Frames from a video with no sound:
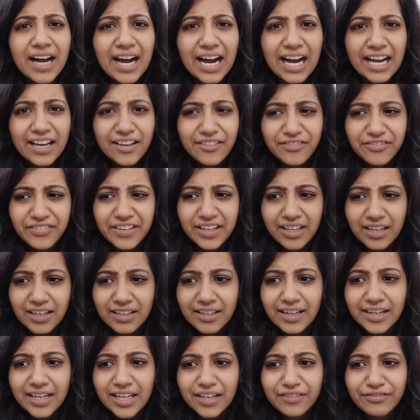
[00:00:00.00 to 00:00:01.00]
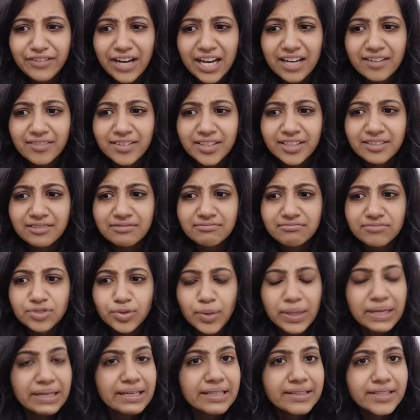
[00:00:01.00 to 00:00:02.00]
I feel that if I were
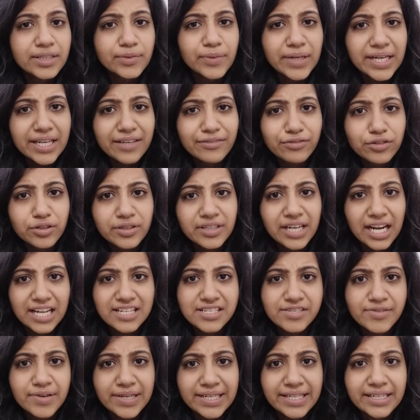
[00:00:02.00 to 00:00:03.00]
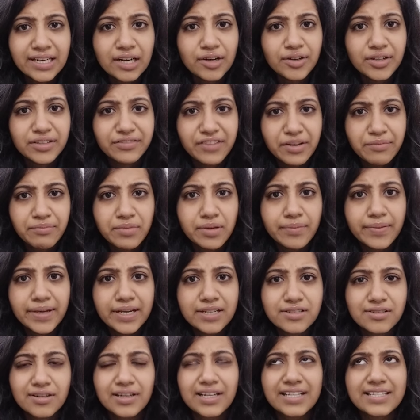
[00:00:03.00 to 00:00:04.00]
23, 24 graduating out of
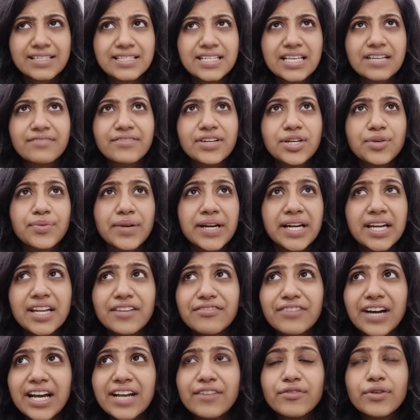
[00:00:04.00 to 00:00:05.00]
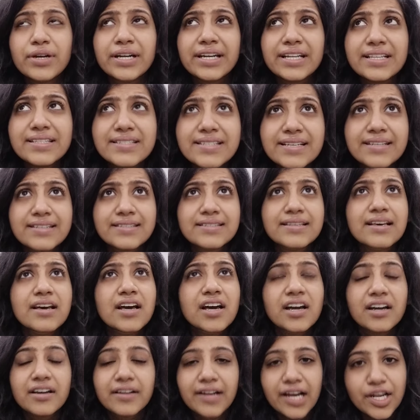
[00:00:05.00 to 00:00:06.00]
MBBS, or let's say even 25, 26
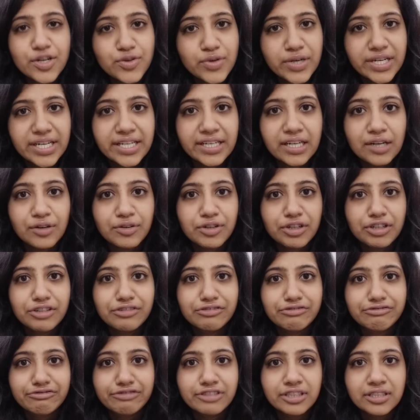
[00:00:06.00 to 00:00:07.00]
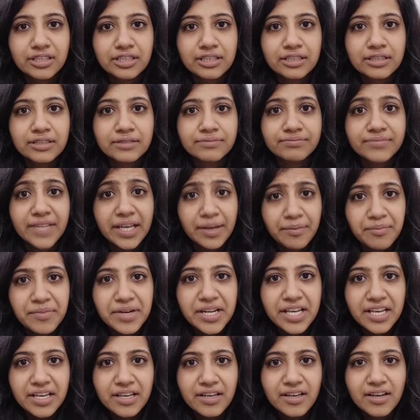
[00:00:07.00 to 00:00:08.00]
graduating out of
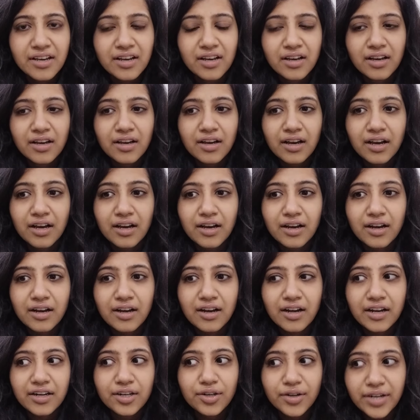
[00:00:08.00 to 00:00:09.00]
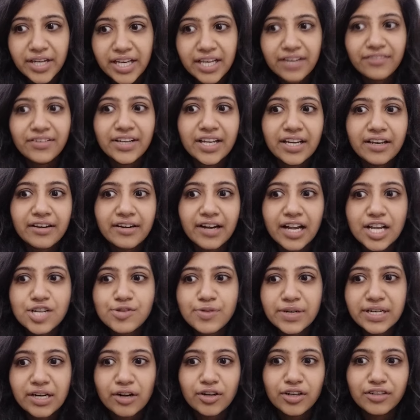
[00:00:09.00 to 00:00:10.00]
MD, today when I
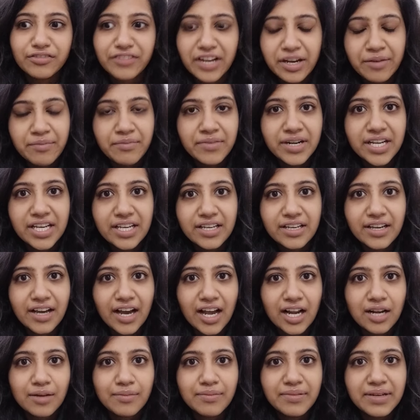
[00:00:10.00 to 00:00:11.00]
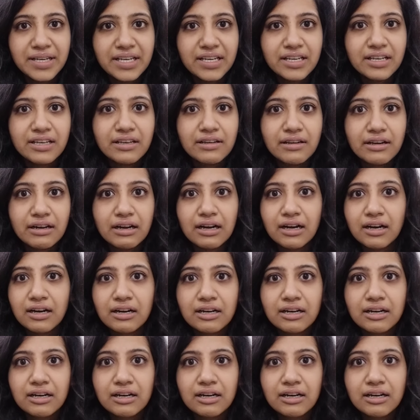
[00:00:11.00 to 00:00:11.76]
graduate out of MD, I'll be